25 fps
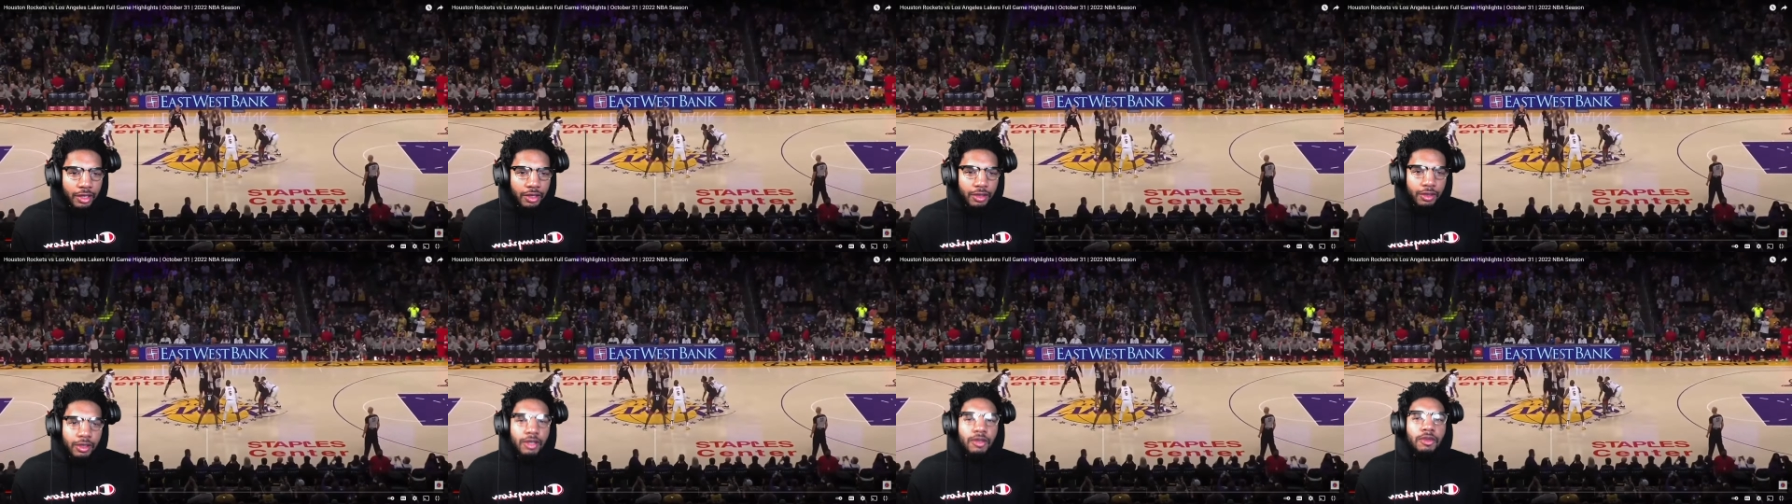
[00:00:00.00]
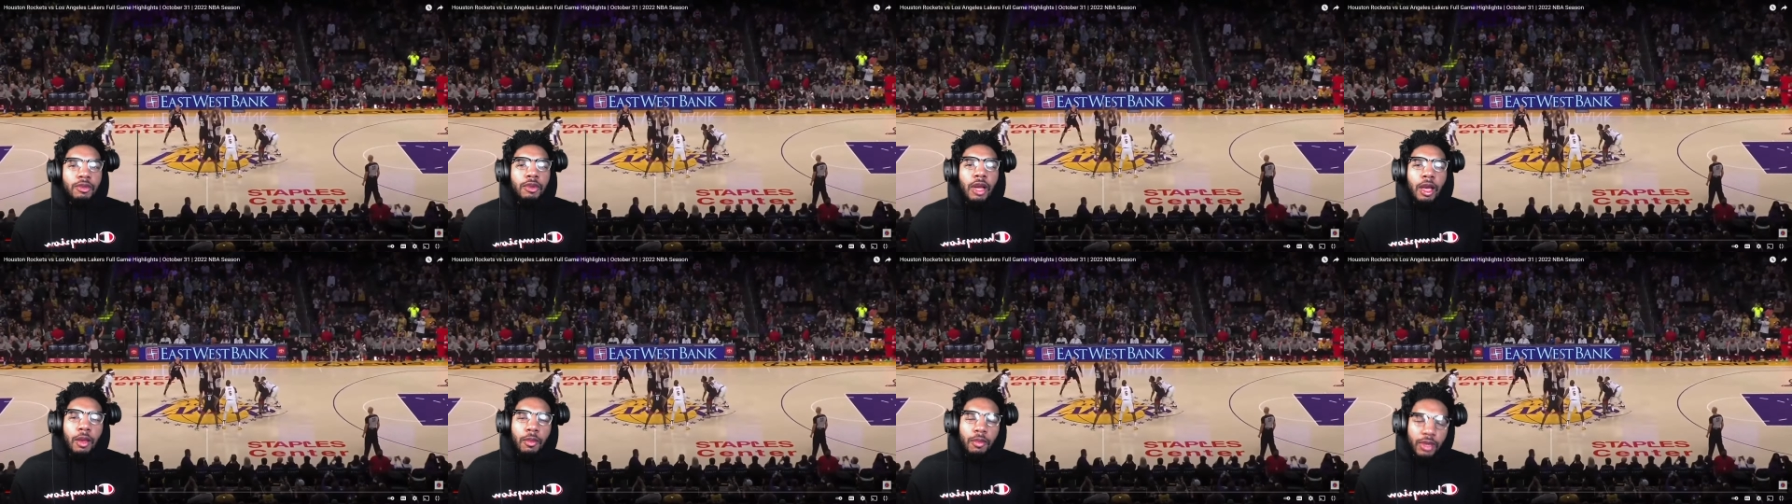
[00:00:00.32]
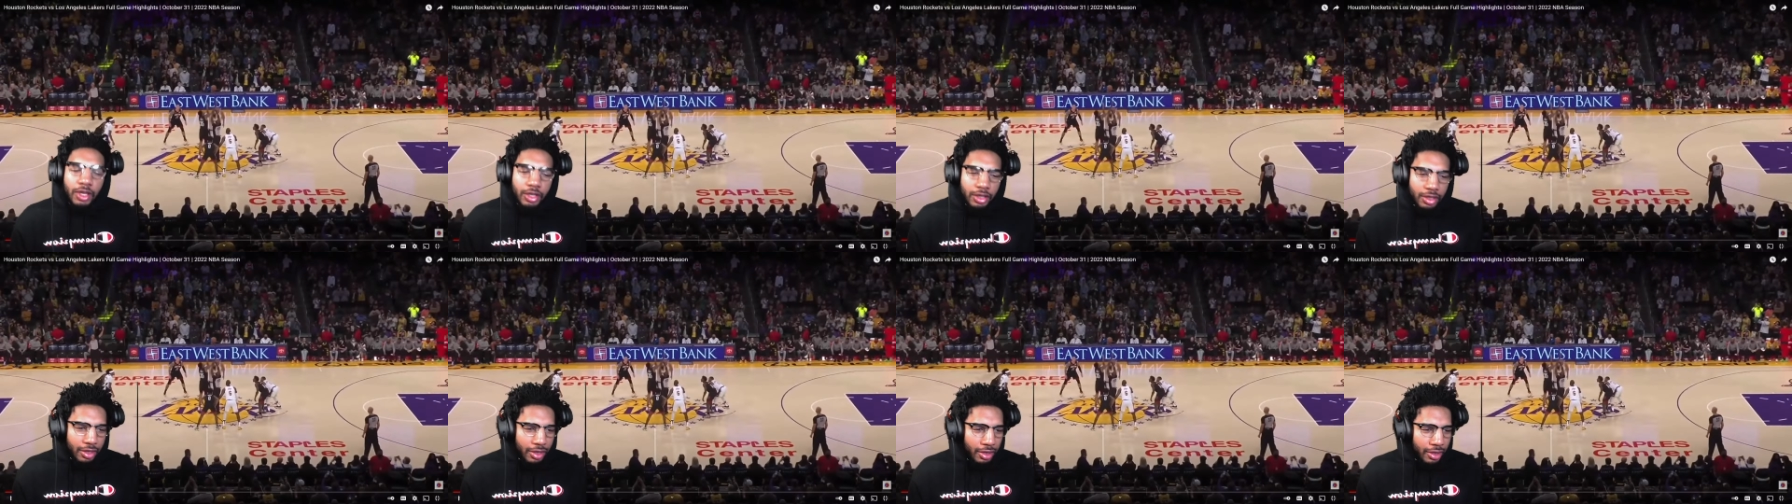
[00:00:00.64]
so that's when I
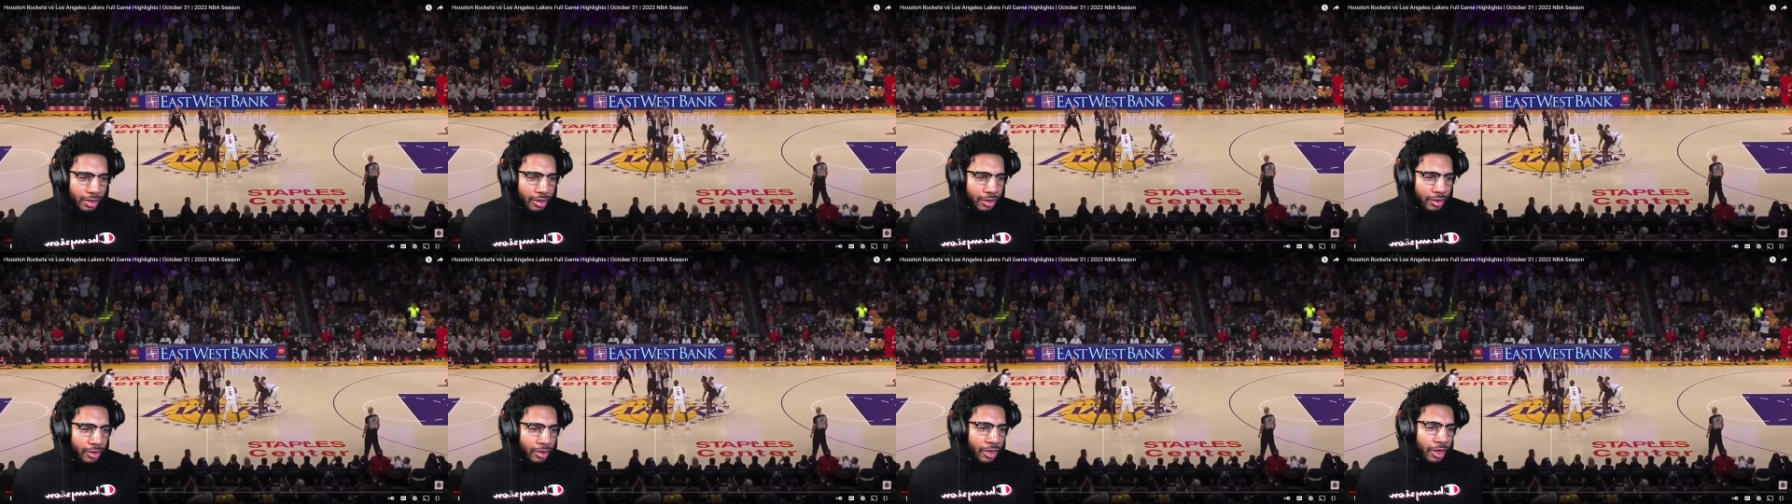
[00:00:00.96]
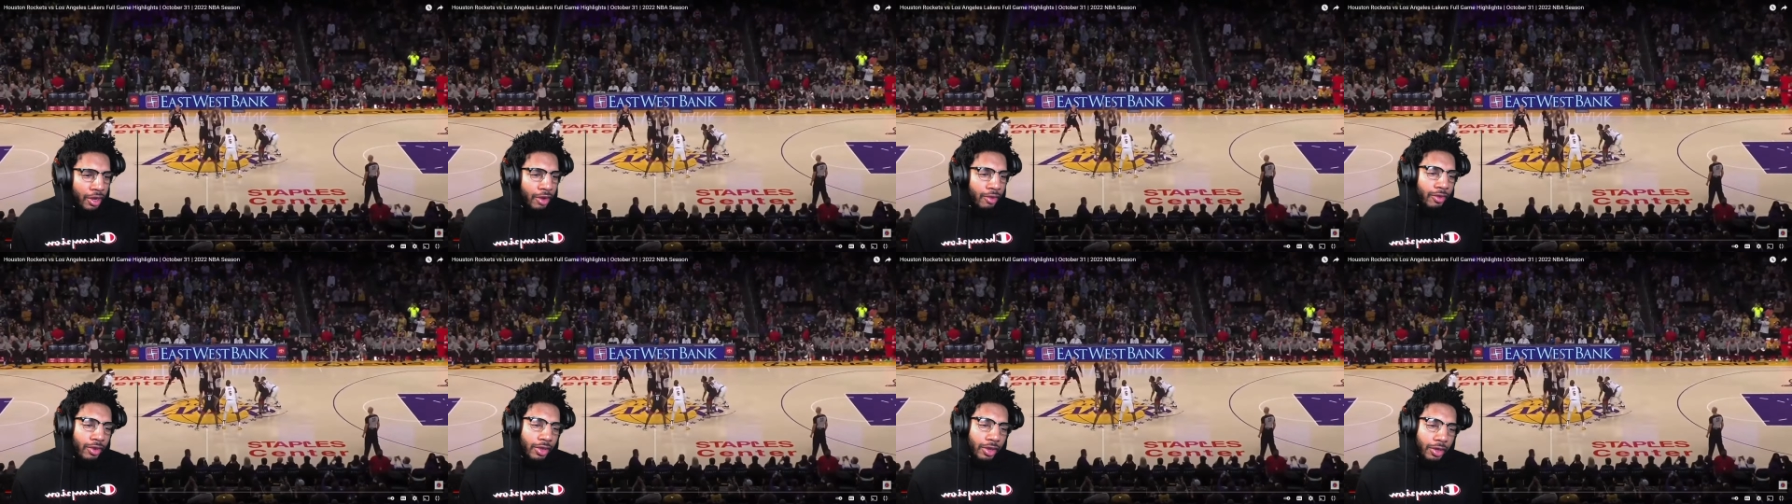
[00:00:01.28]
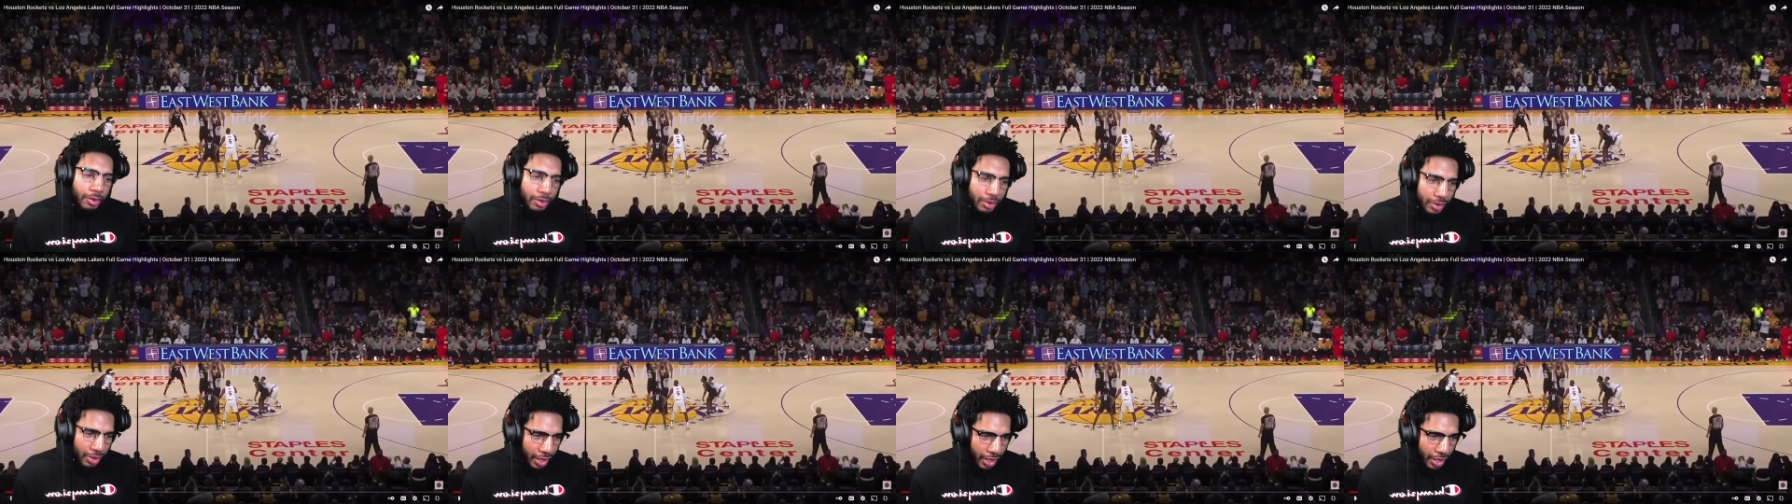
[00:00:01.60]
missed y'all for
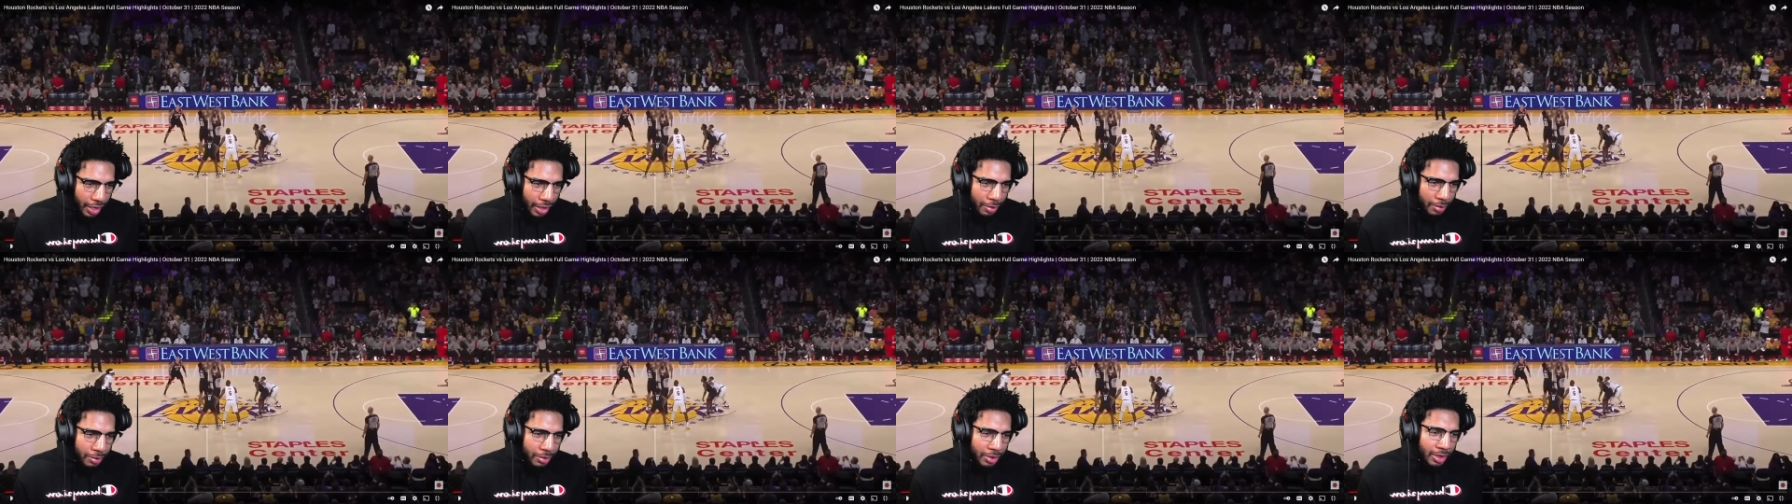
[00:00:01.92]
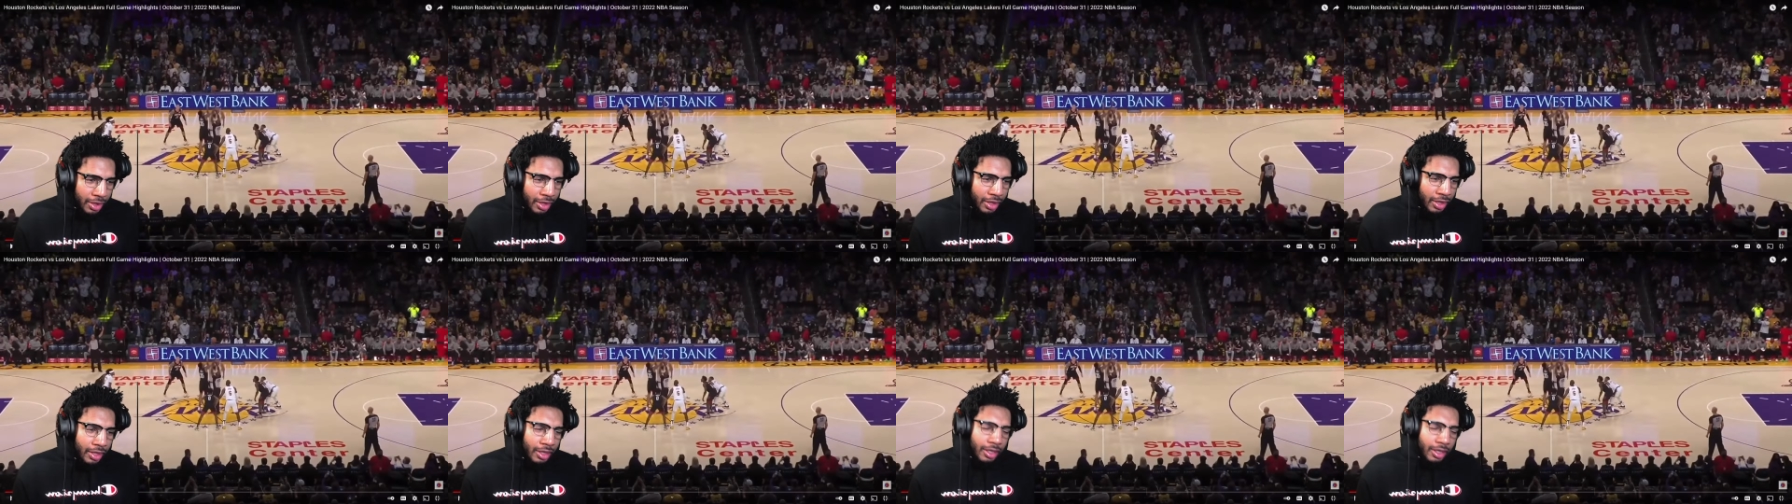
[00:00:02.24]
those games.